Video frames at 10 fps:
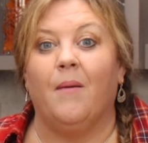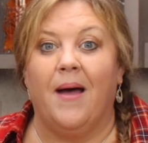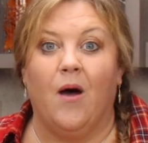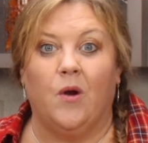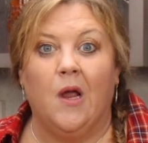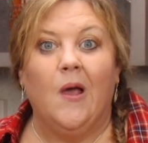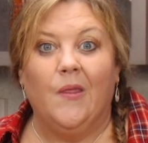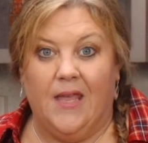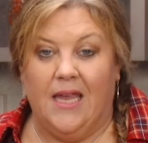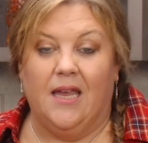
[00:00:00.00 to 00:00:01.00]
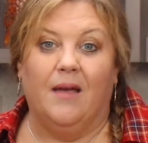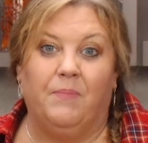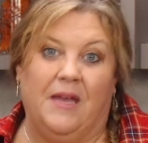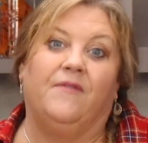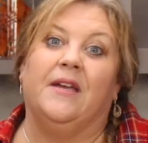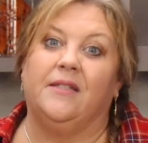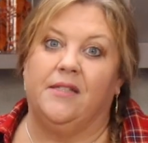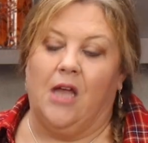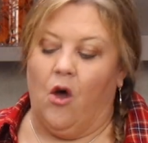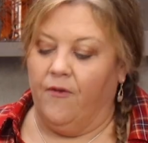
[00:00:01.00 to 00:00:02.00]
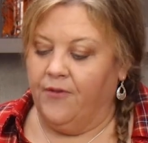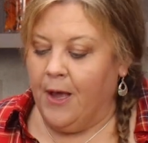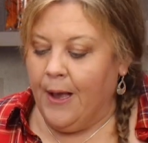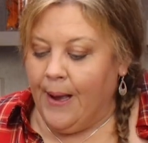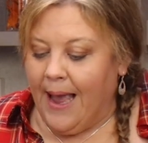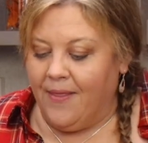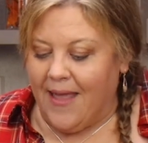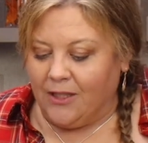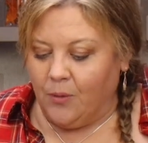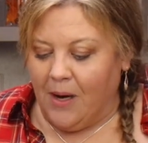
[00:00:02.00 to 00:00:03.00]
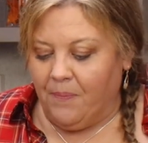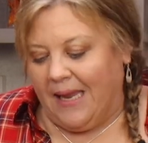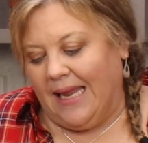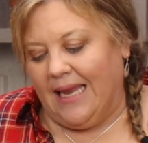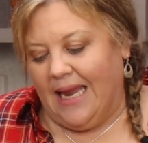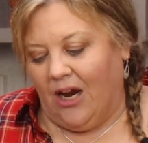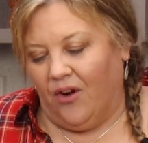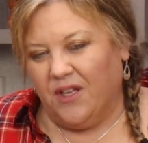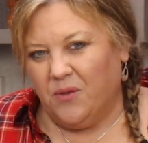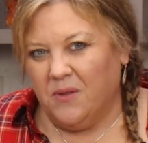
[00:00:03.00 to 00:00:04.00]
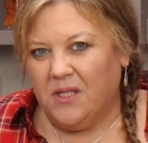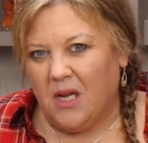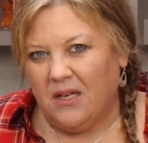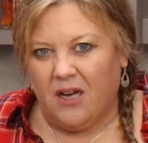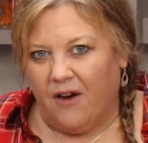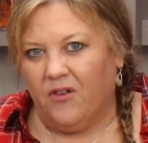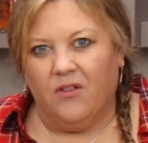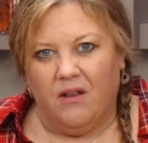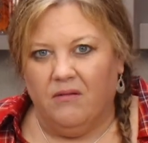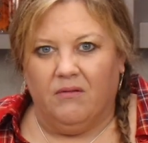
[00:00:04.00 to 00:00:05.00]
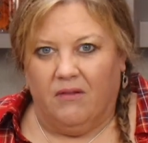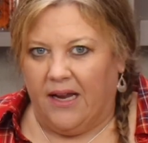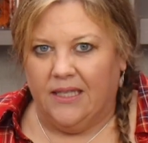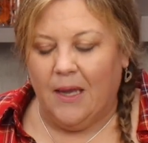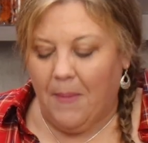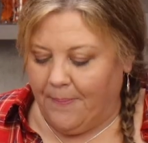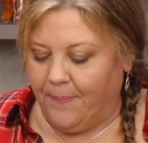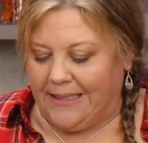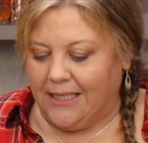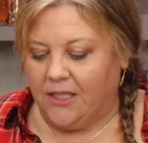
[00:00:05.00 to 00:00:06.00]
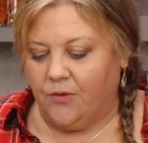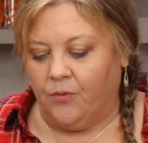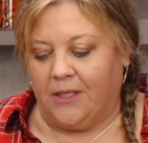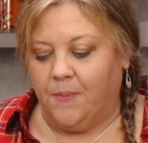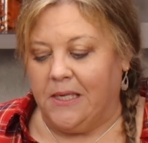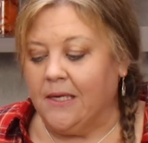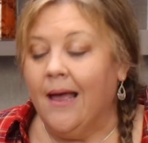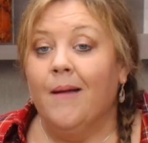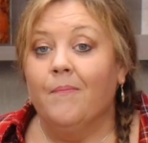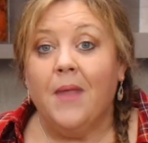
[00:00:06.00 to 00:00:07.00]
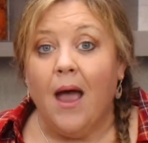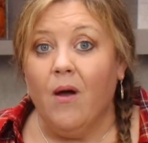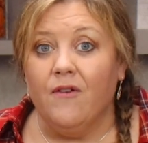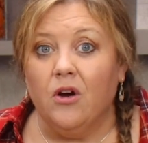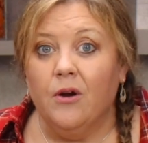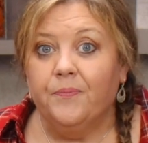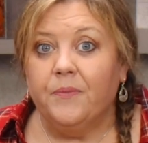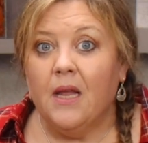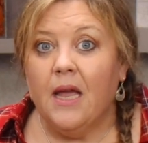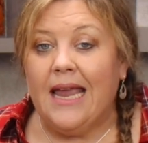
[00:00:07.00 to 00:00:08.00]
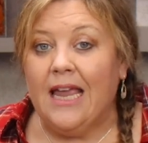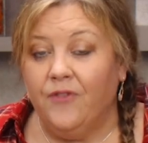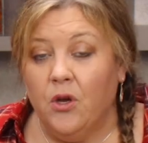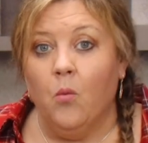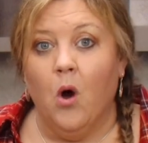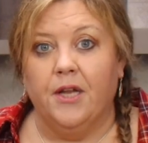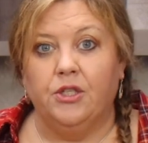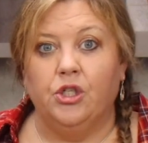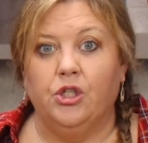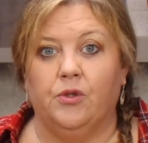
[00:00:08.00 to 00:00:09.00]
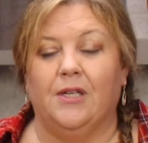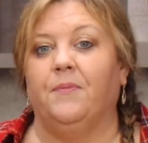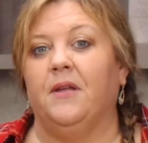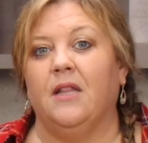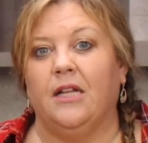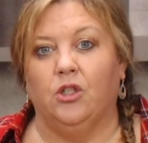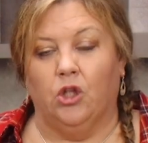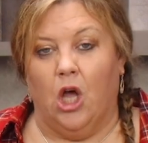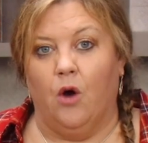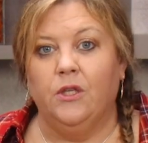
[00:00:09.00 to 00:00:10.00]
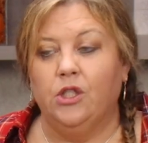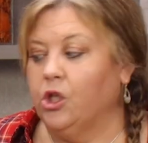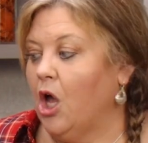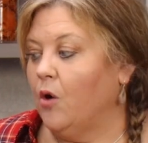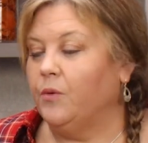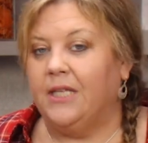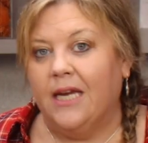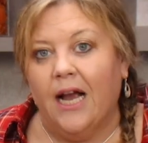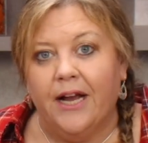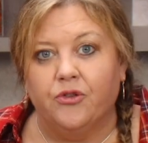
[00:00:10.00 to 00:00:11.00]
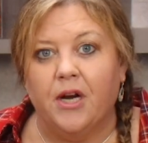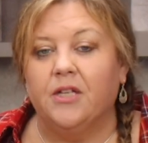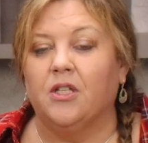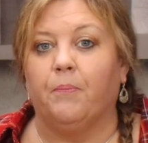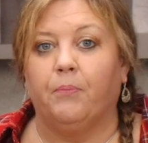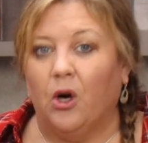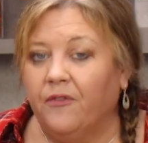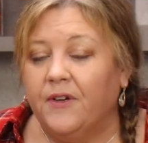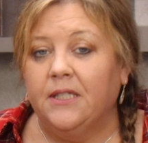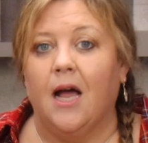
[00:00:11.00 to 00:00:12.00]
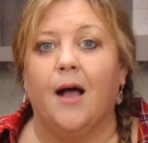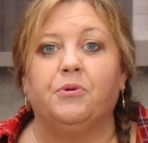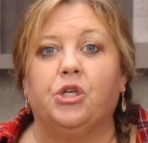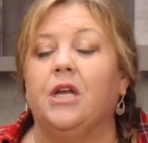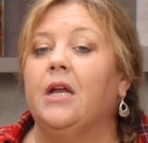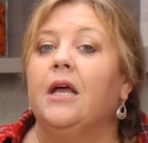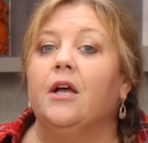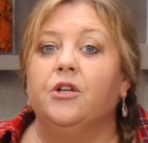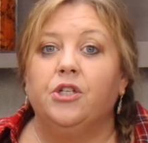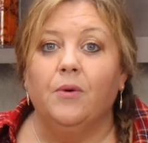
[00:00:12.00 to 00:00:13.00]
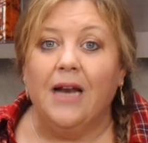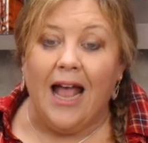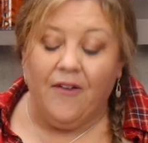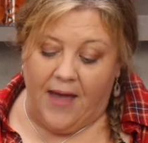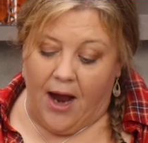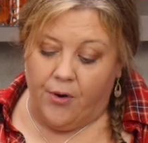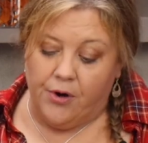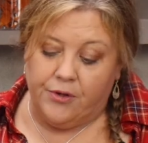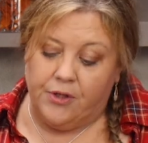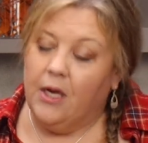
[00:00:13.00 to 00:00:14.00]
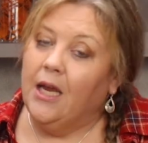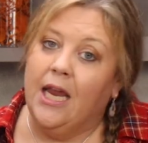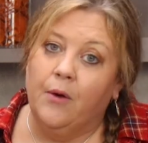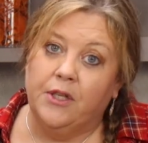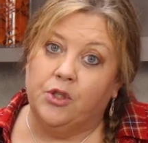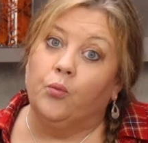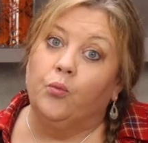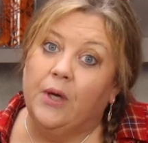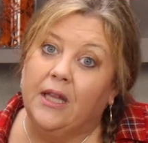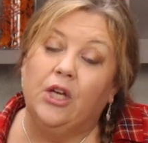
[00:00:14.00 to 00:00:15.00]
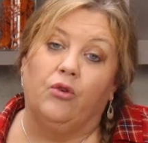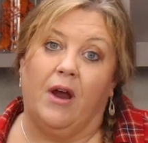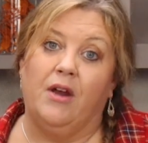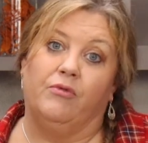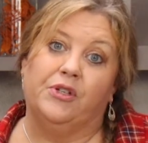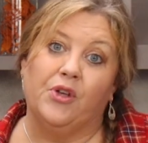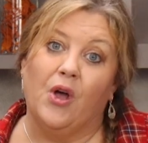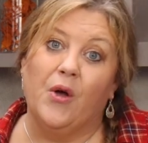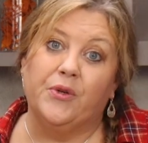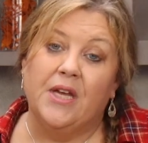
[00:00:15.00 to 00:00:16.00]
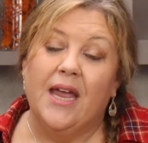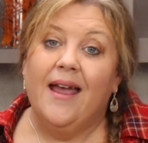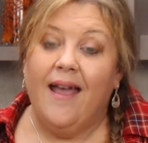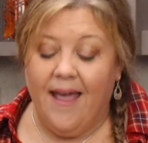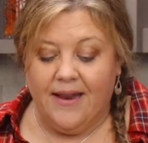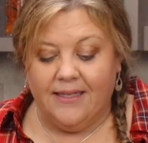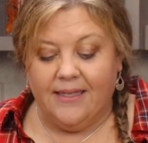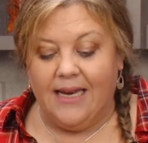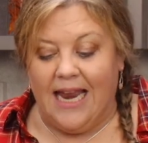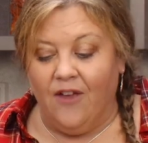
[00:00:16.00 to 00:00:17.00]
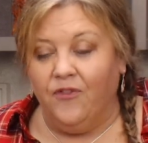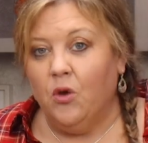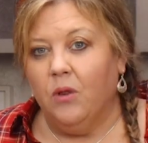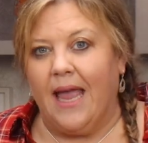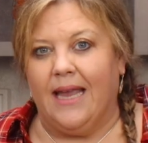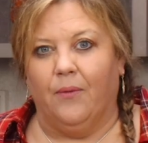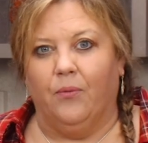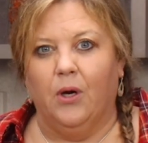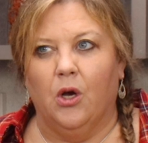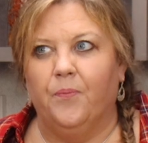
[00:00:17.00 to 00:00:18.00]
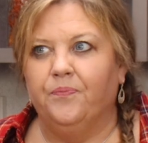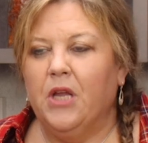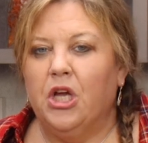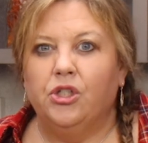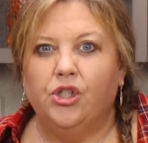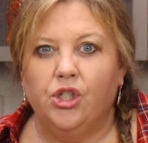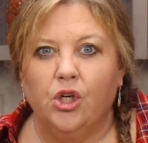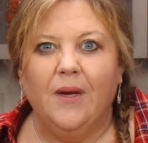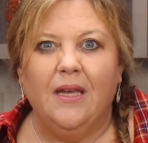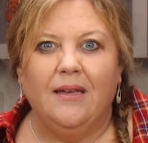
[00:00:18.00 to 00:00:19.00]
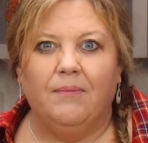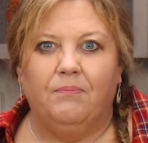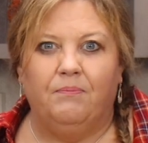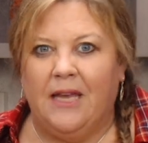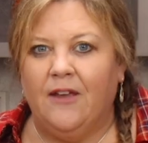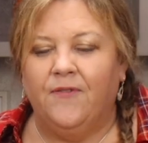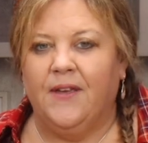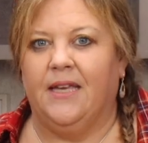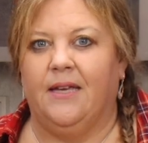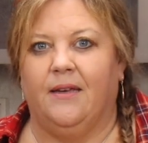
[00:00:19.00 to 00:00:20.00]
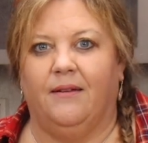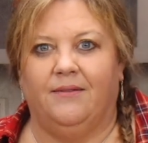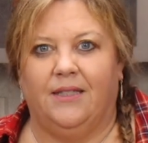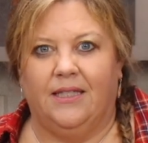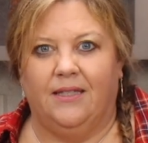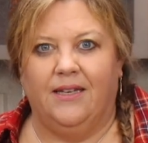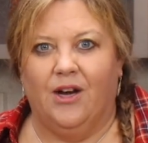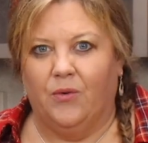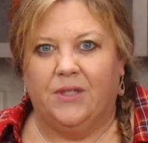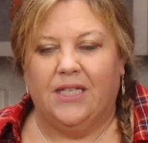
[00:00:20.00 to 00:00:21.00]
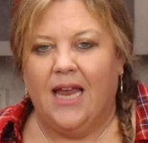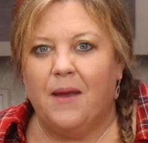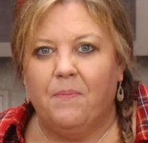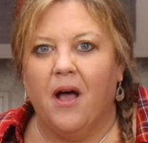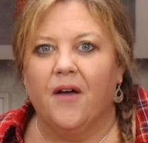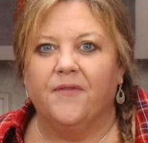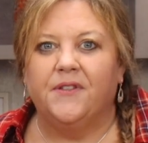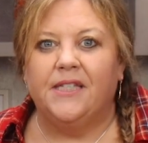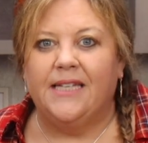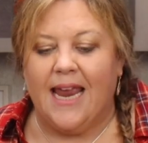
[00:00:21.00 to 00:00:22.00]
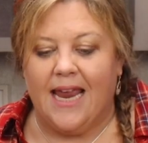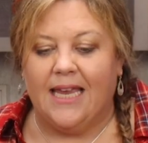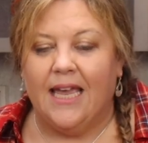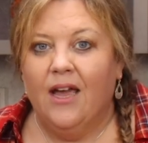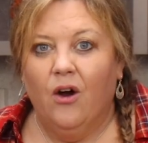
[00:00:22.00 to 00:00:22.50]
about the beef itself. And that's what I'm thinking here. This one's tougher than, like I said, my, my test recipes. However, if you want to do something that's low and slow, Dehydrate is a perfect option. Two and a half hours, it's a really great result. And if you like a real chewy, beefy, you know, type of steak